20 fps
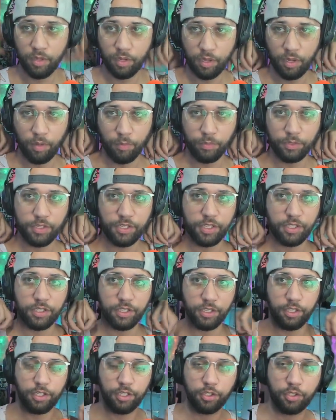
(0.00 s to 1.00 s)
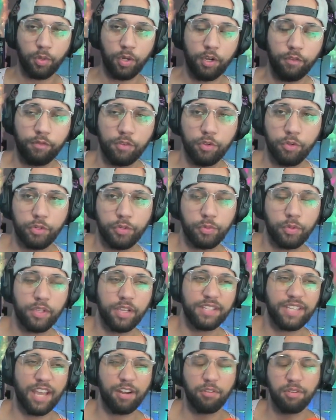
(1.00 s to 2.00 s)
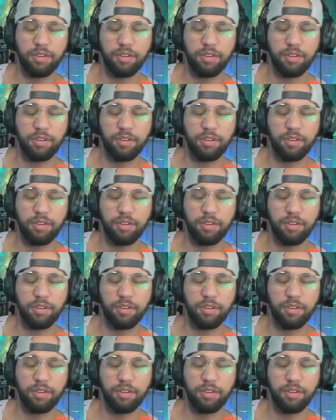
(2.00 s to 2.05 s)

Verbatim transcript: I'm in season 12, newest one. Is that on